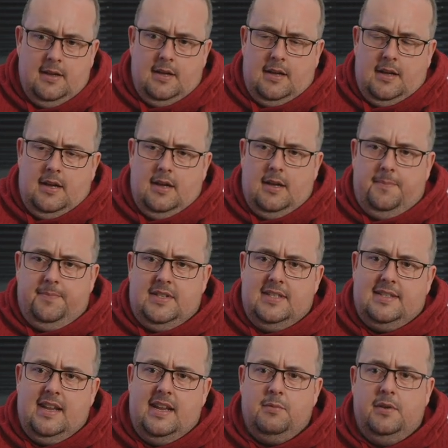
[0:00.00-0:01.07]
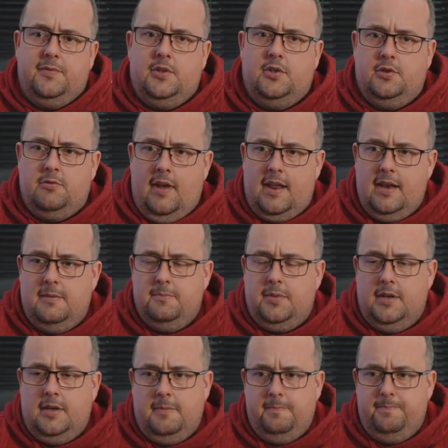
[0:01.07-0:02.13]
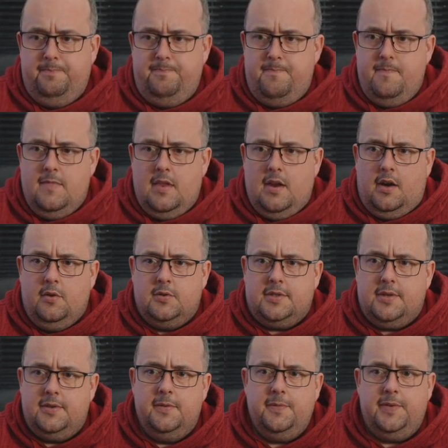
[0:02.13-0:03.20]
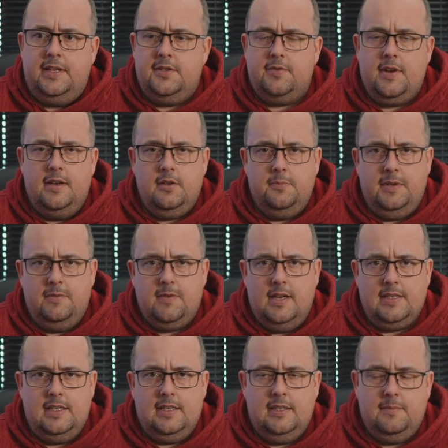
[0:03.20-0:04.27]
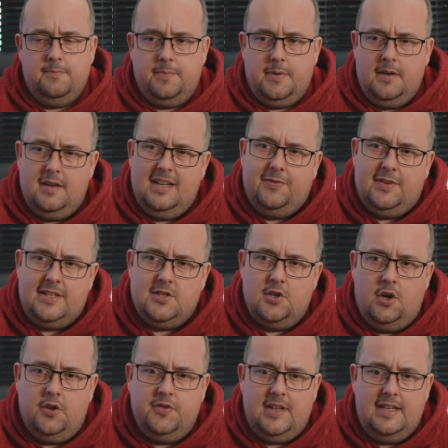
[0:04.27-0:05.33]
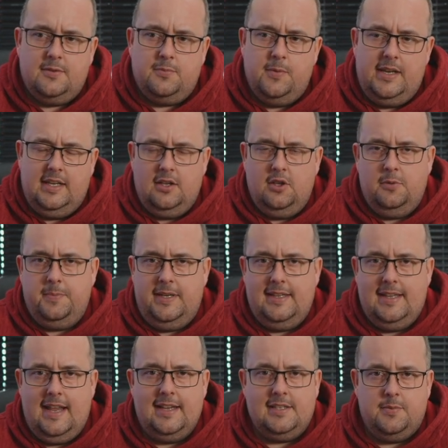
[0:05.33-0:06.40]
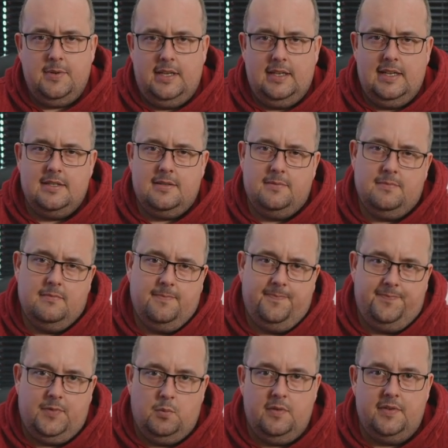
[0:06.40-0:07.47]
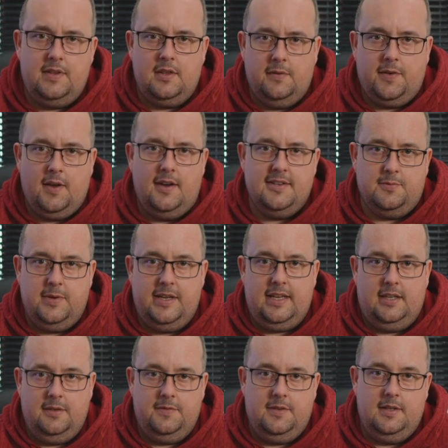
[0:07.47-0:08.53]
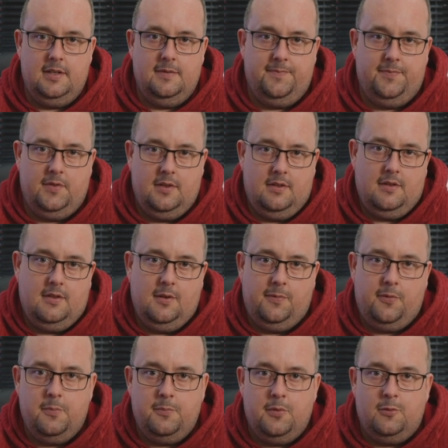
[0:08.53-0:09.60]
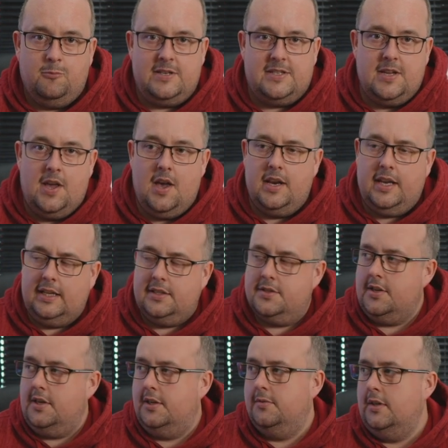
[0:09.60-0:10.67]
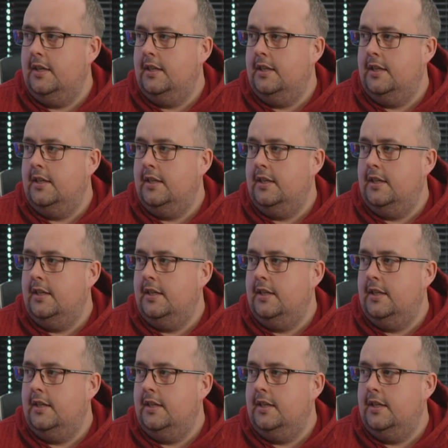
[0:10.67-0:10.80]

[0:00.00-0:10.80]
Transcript: The same with Trent, but I also don't think Trent will be ready. But if it's not this week, it'll be next week. It's within the first week of the football returning. So